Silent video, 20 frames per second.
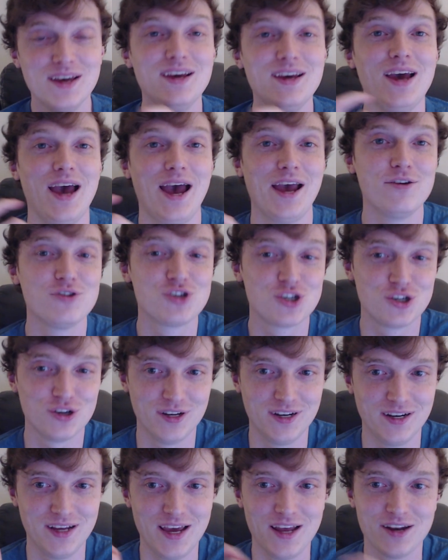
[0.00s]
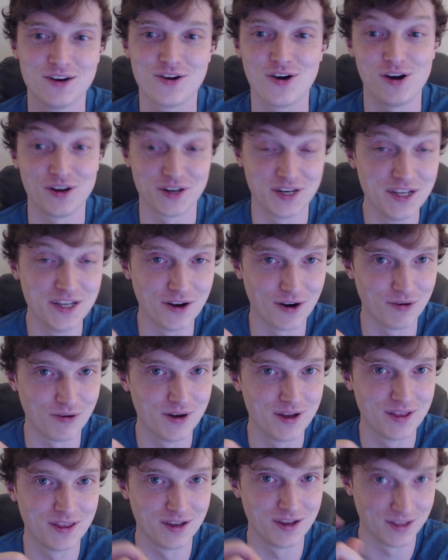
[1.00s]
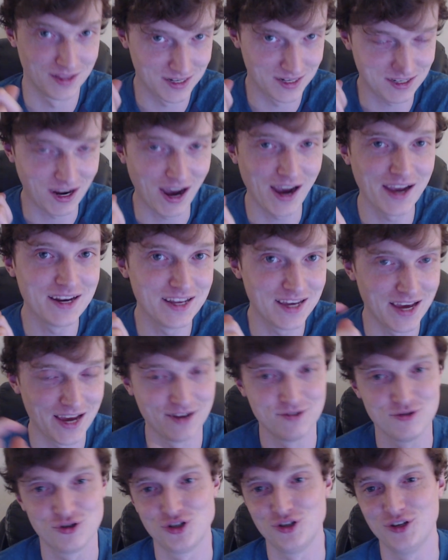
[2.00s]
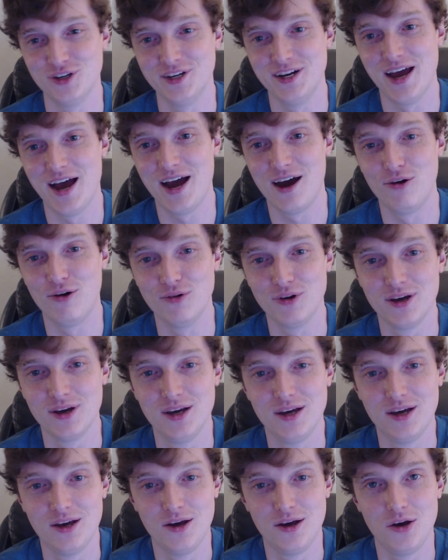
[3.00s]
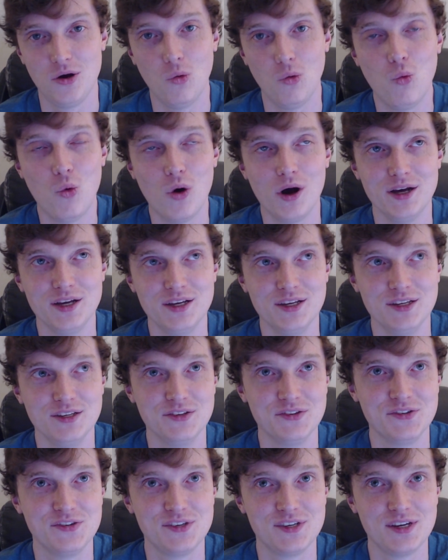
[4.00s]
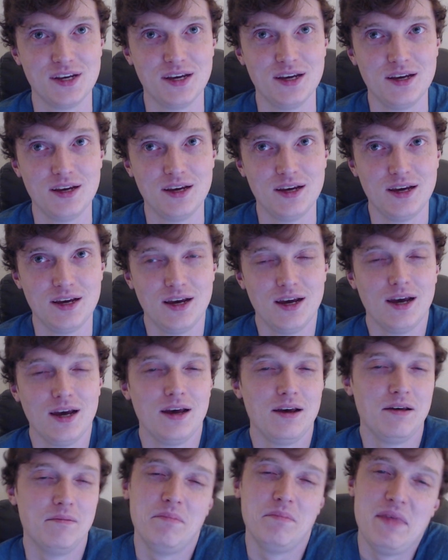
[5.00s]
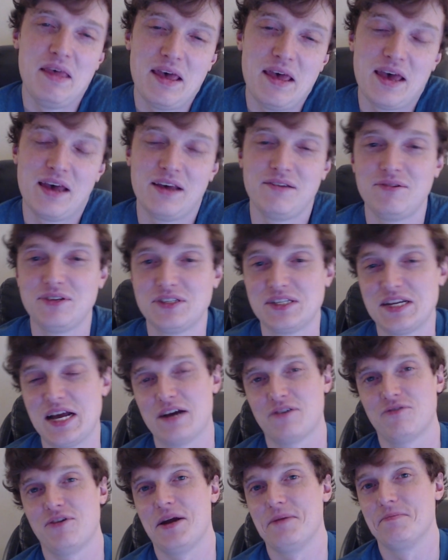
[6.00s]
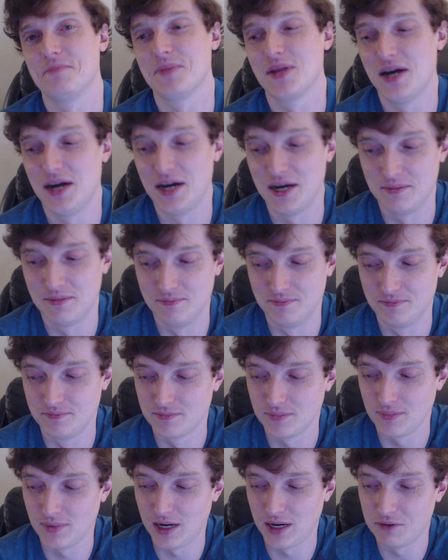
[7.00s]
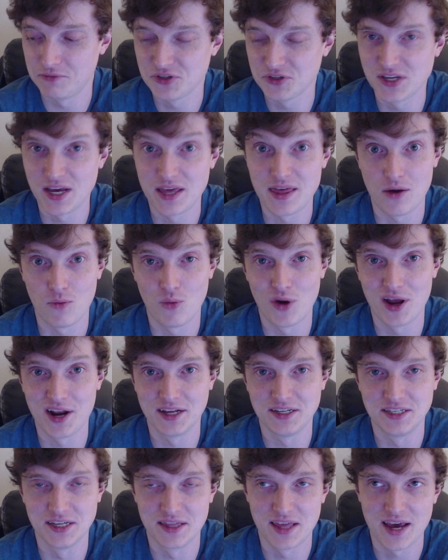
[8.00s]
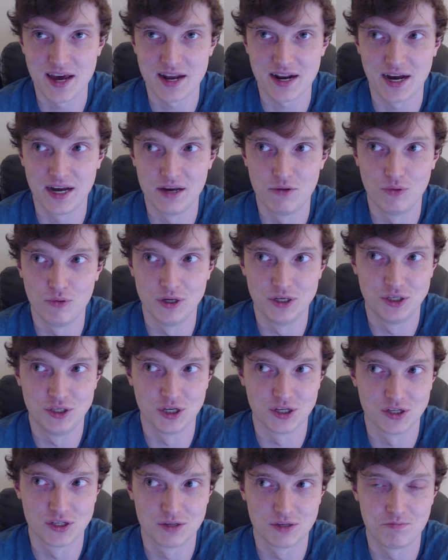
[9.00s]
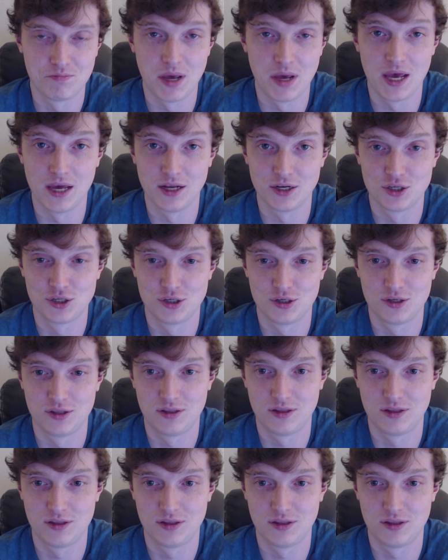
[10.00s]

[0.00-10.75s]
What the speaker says: Aoshun Incognito, the tiny Aoshun out, was not great. I will say that when I did that, I would just pitch